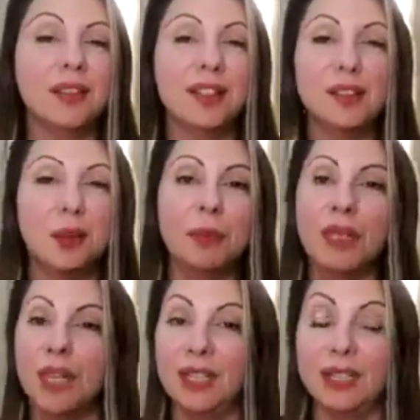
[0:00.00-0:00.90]
this
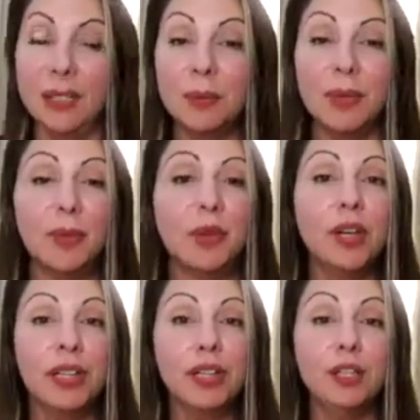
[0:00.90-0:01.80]
topic any deeper
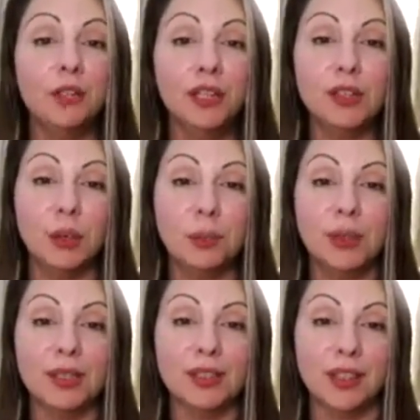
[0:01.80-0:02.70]
or any of the
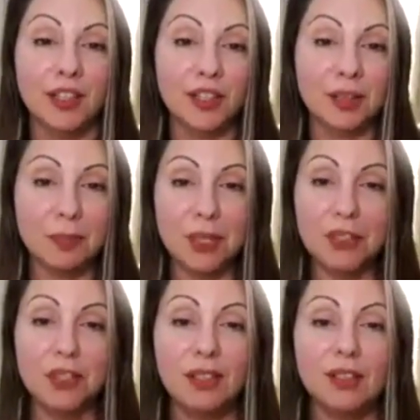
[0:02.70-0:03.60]
topics that I just
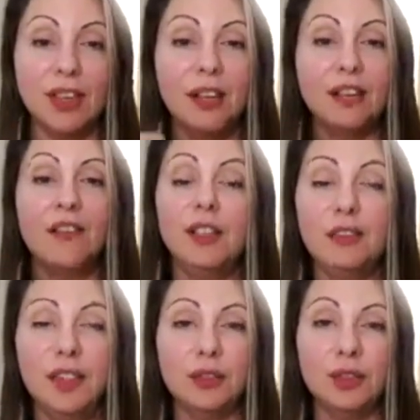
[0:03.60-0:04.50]
mentioned,
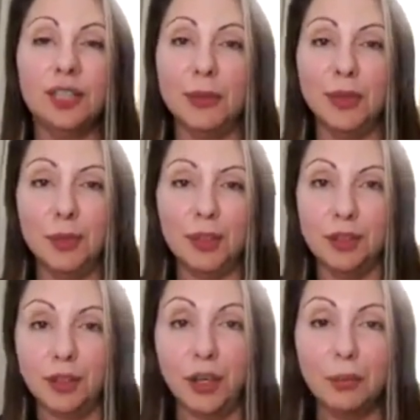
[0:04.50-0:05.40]
feel free to let me know
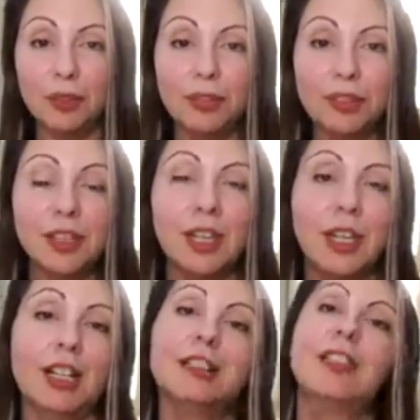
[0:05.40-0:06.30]
in the comments
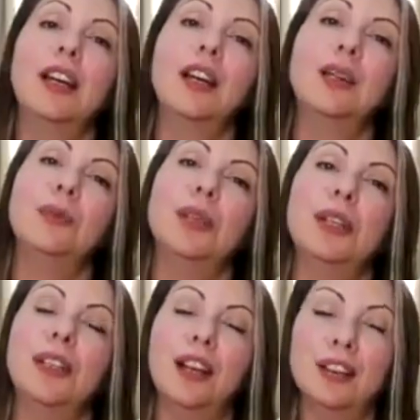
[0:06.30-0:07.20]
and I
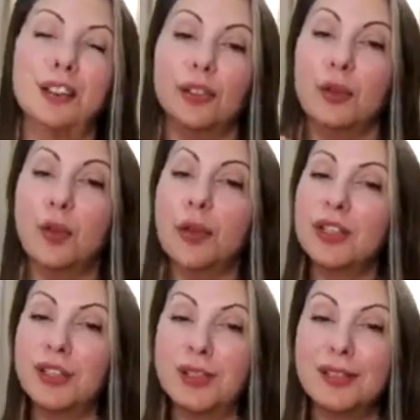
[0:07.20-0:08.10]
will answer your
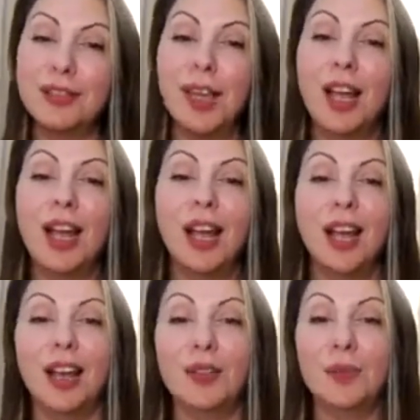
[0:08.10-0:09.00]
questions.
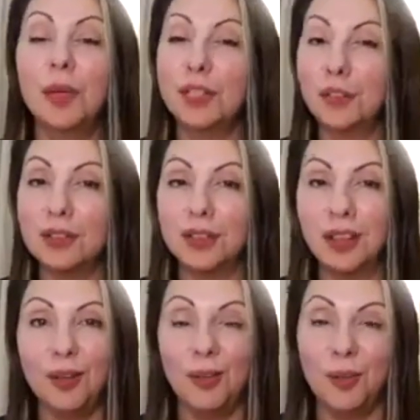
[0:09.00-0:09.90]
And why not?
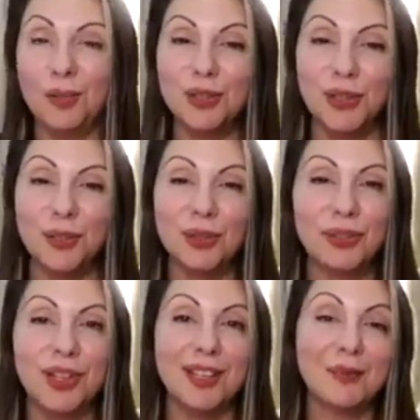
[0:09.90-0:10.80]
I will also
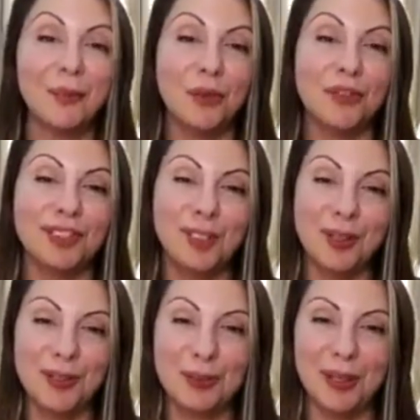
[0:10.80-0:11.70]
create more
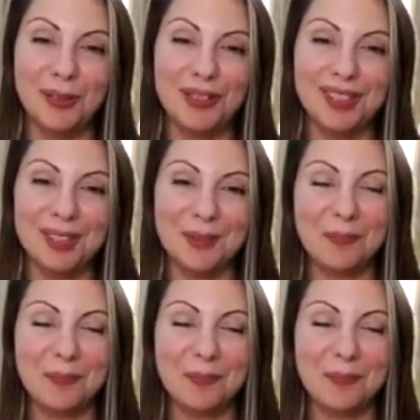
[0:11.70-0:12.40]
videos about it.